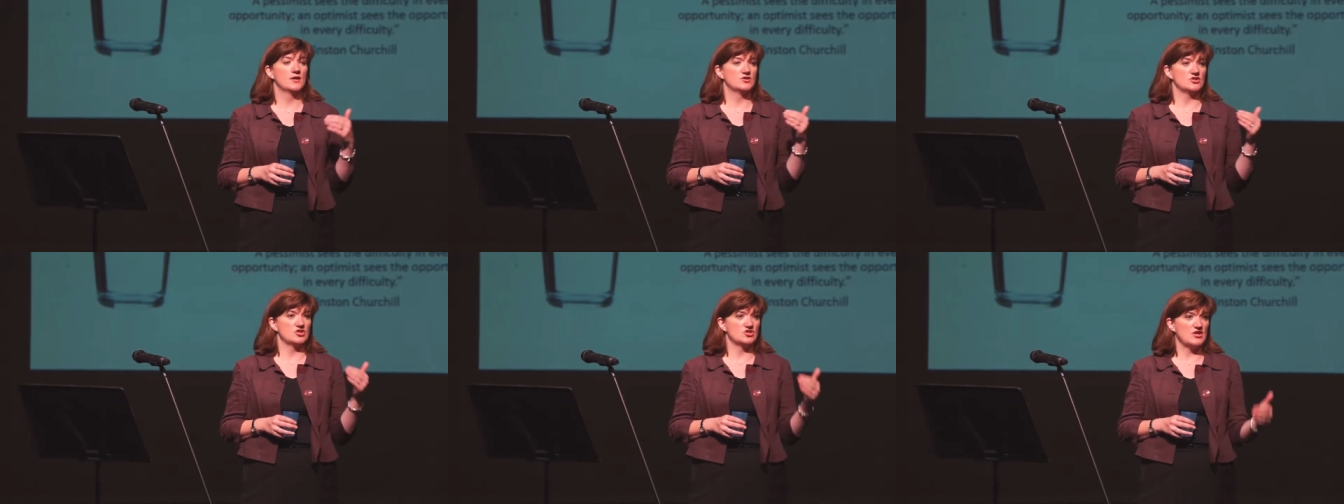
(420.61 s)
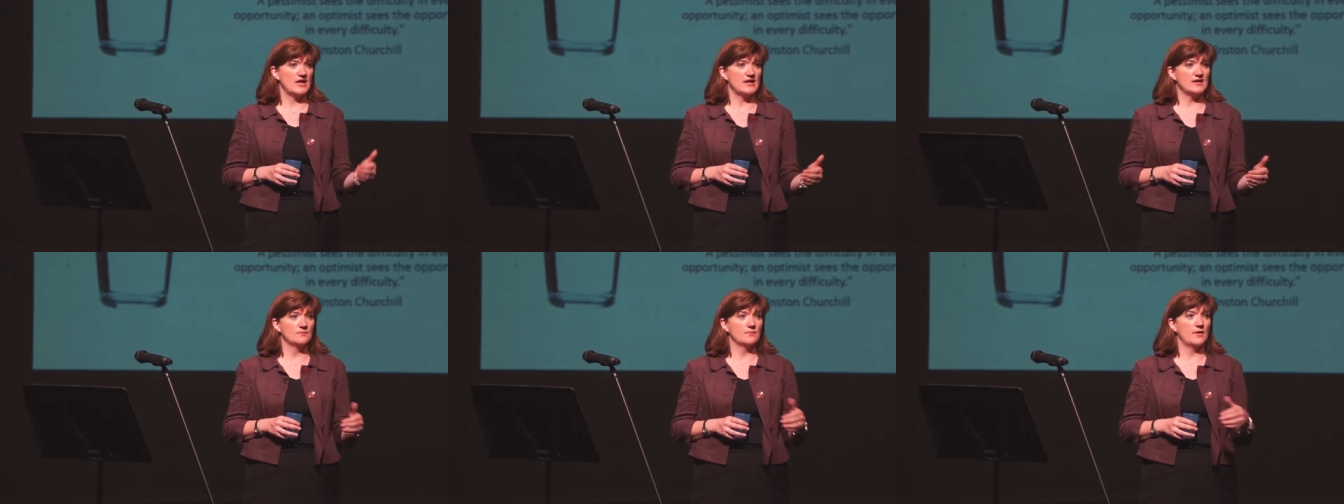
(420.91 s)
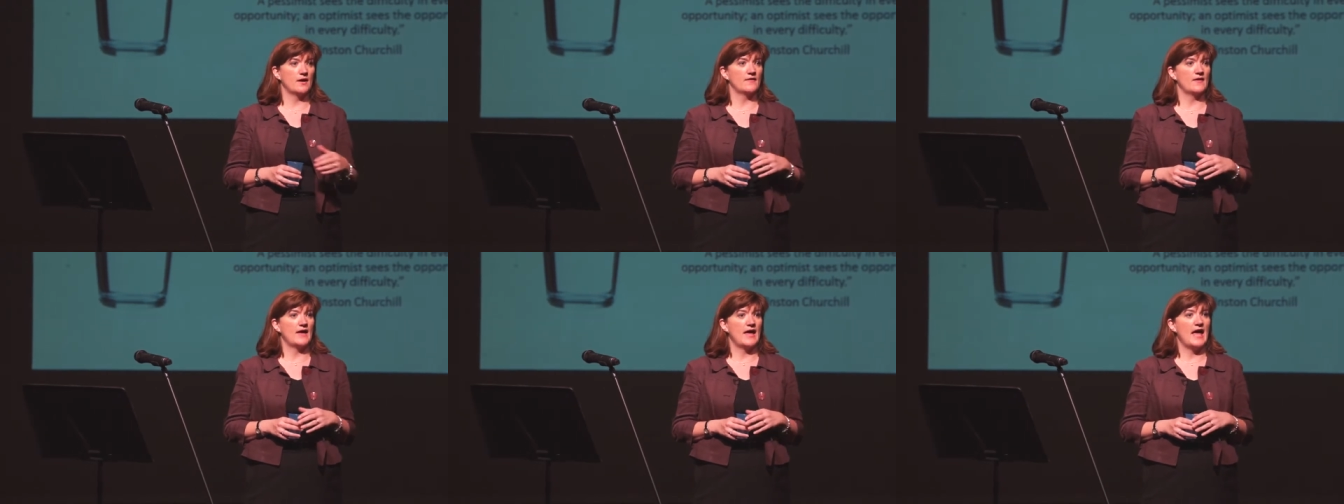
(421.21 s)
to shake them
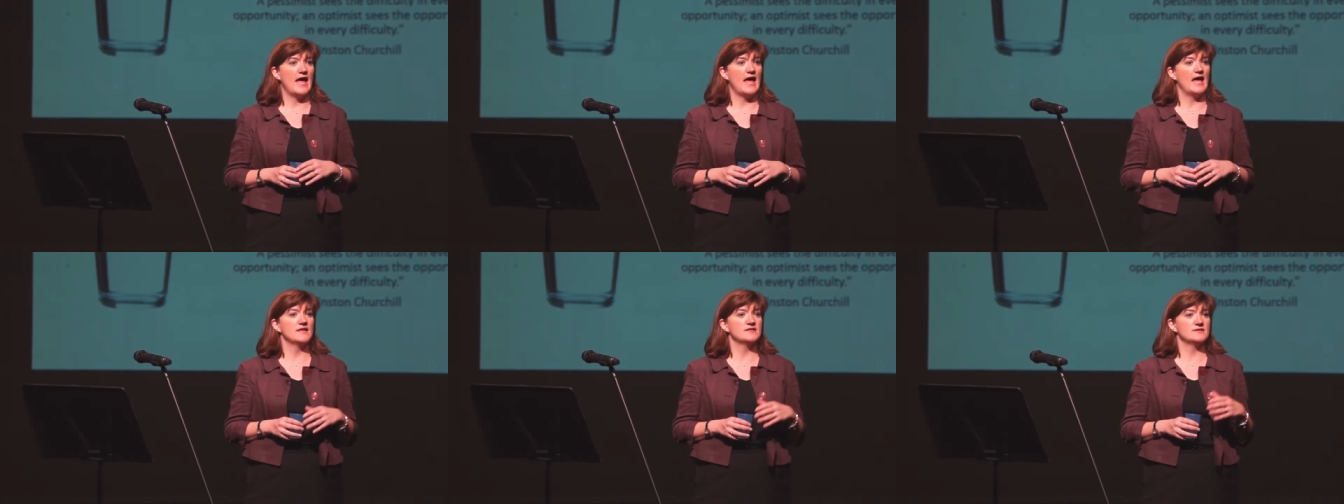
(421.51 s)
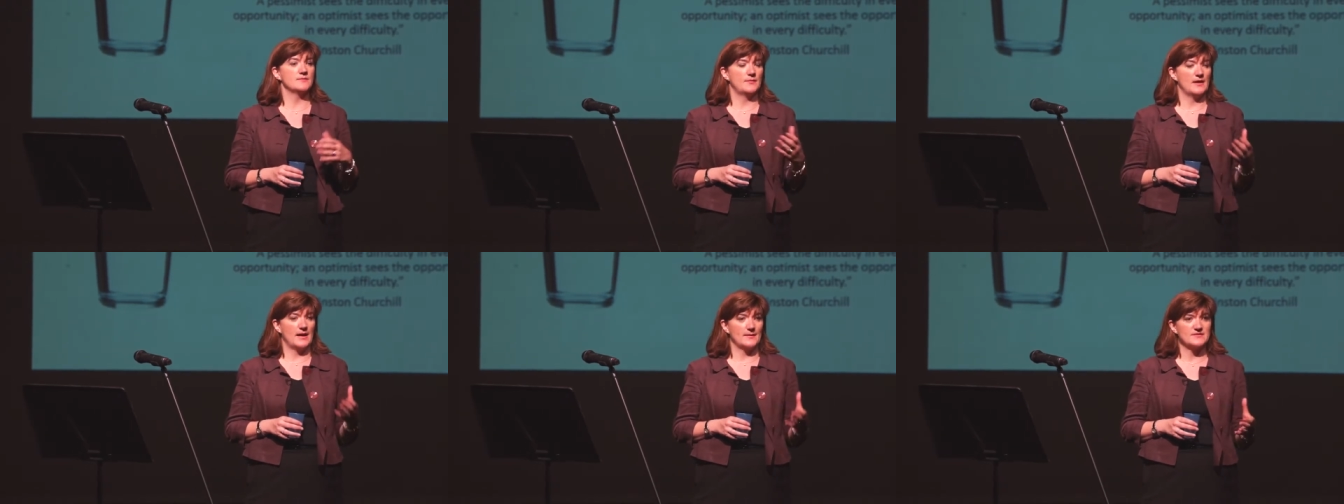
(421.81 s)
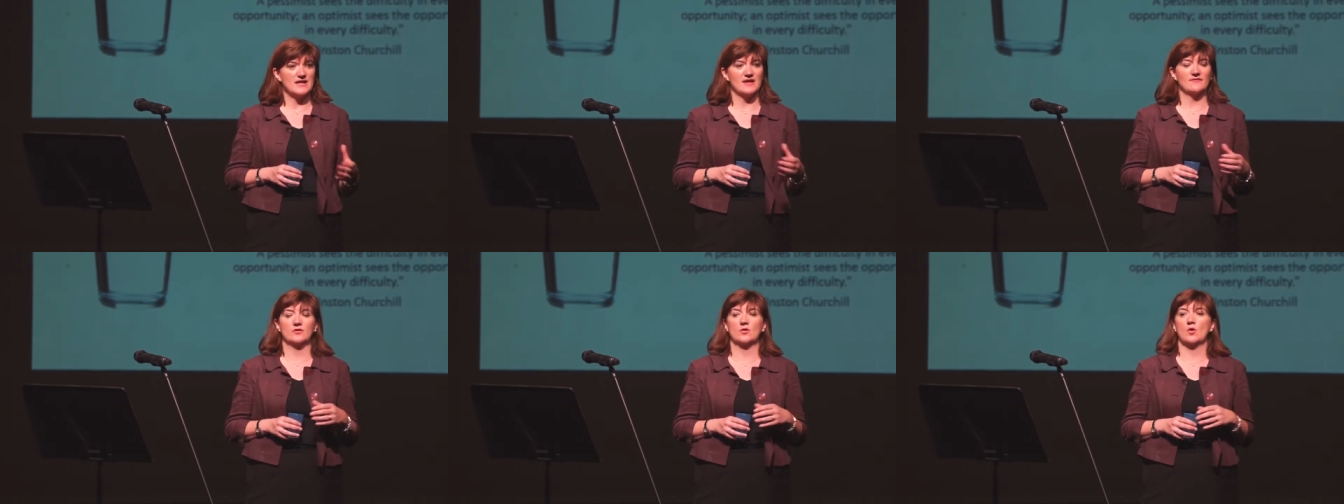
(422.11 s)
by the hand, to
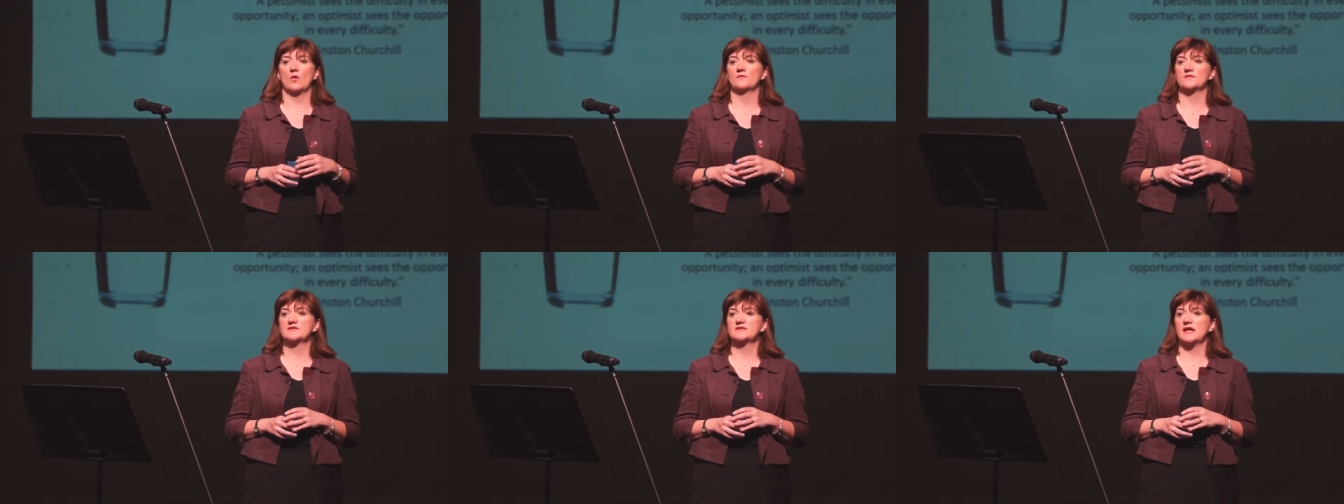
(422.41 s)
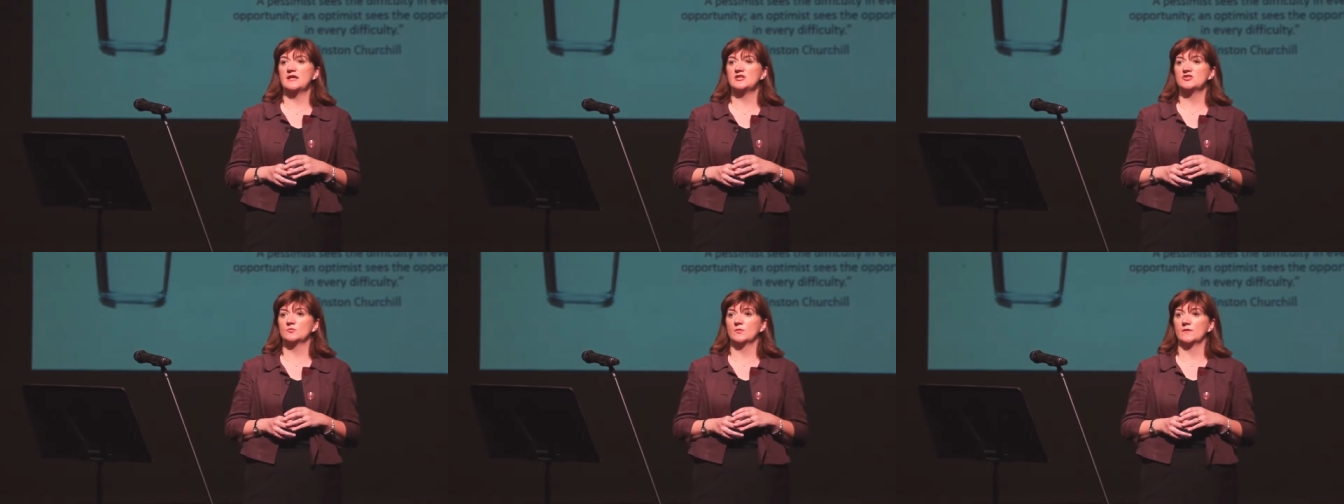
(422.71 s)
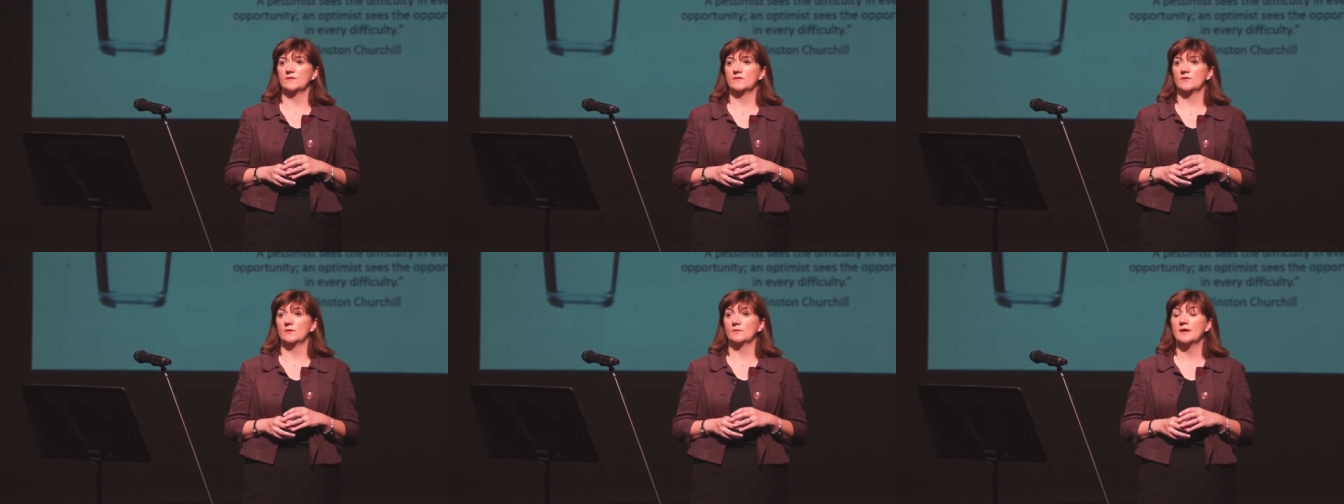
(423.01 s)
perhaps have a conversation
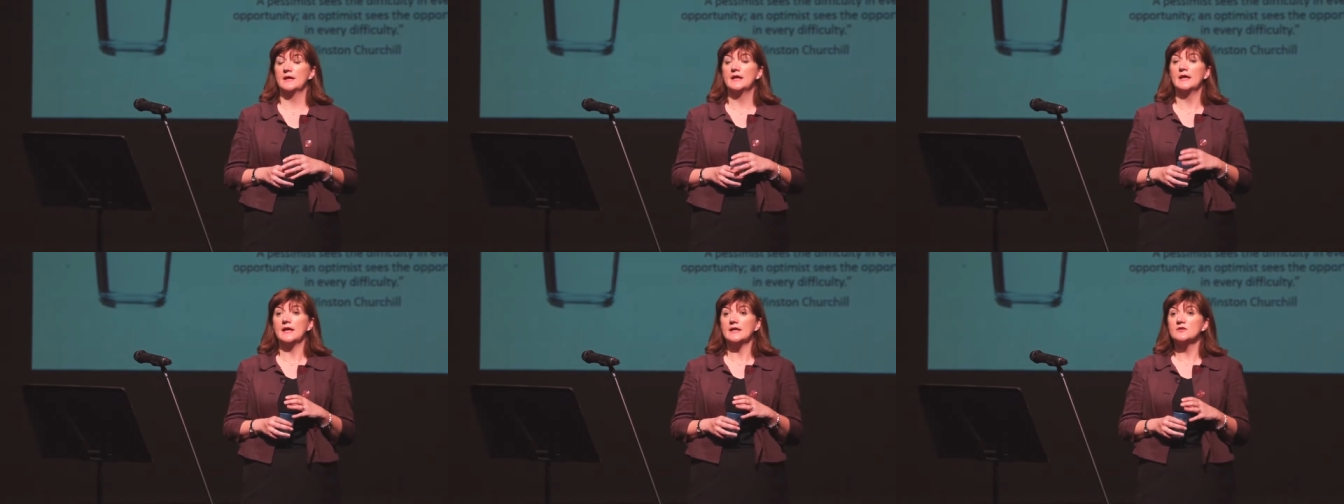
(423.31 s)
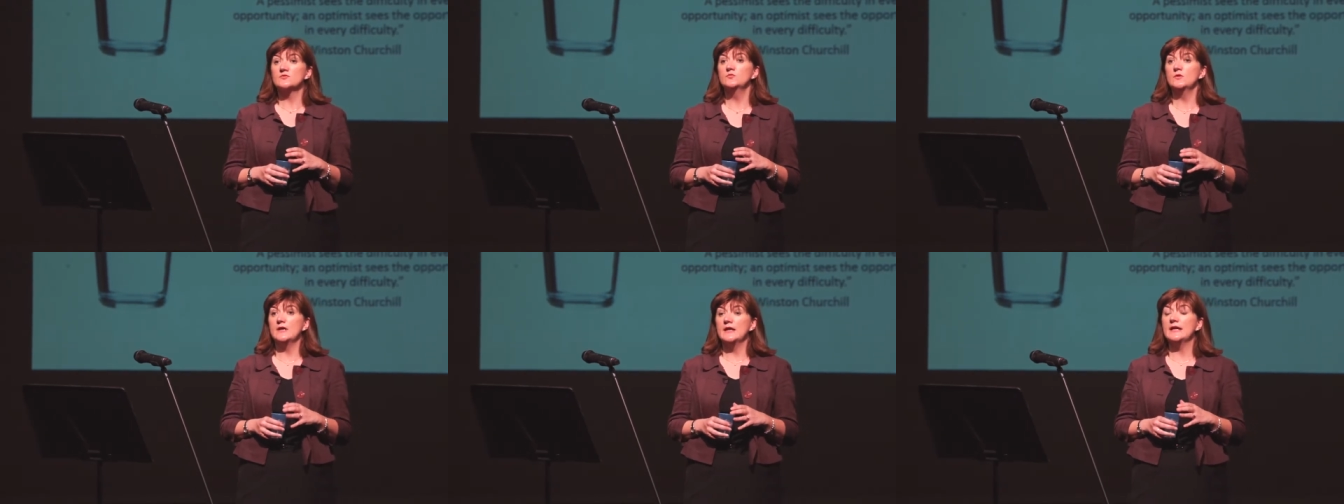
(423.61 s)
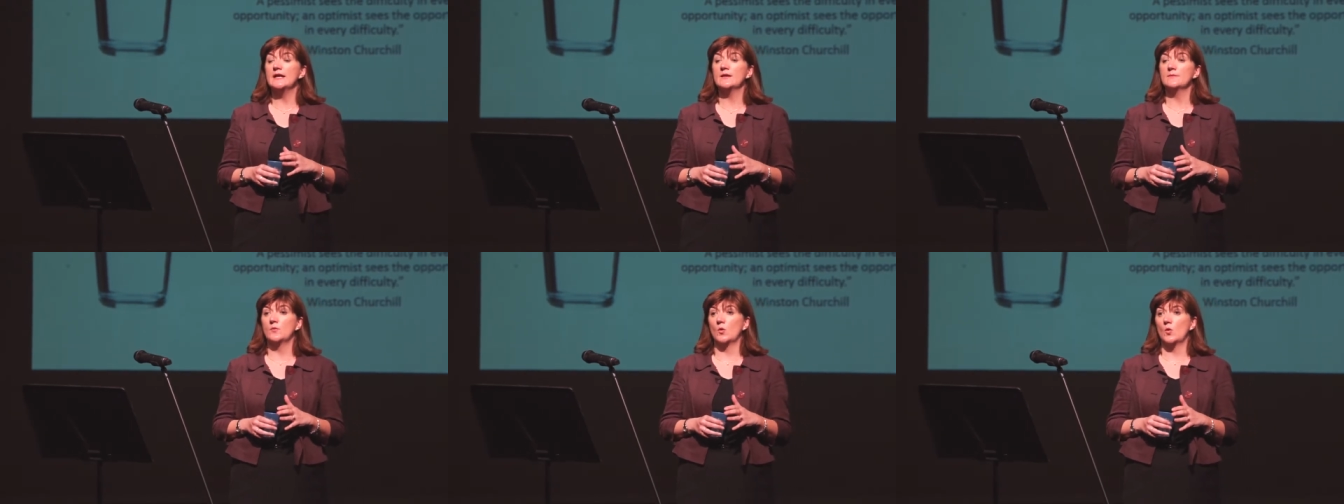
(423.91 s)
with them, is
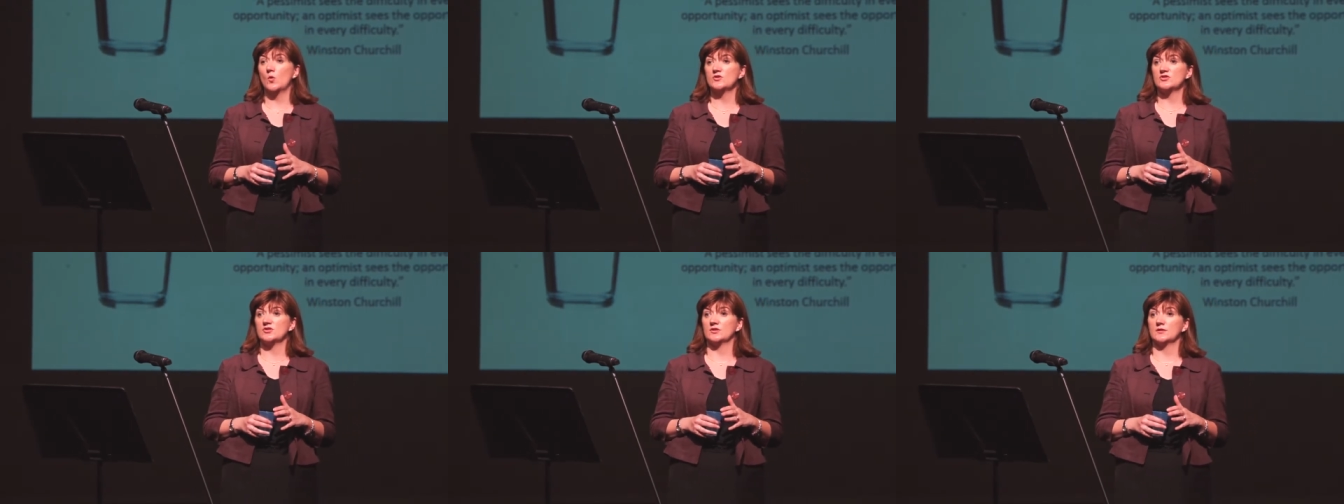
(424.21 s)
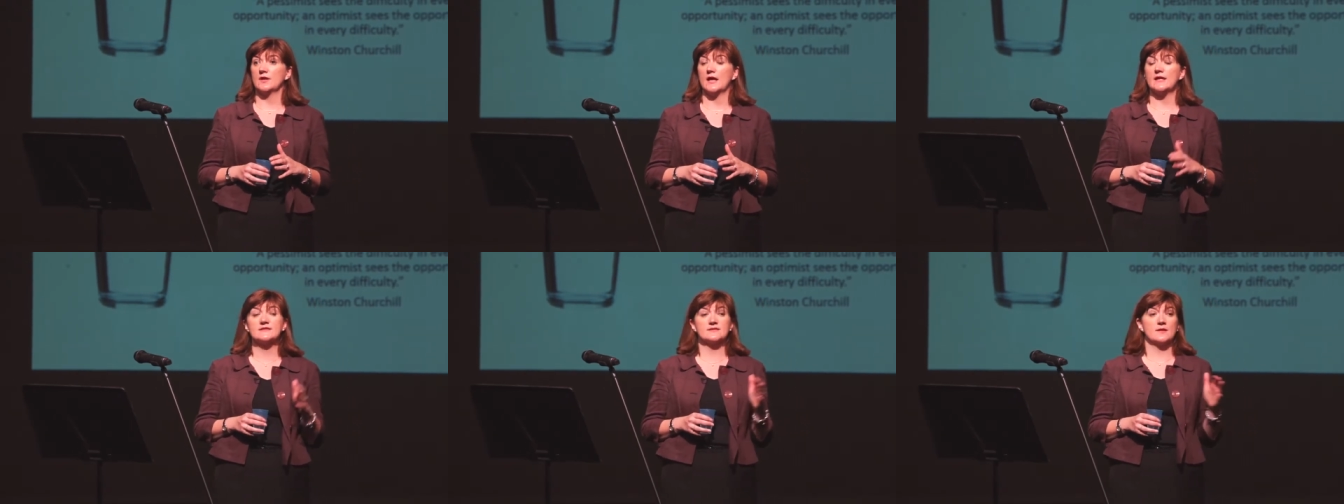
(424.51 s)
really important. And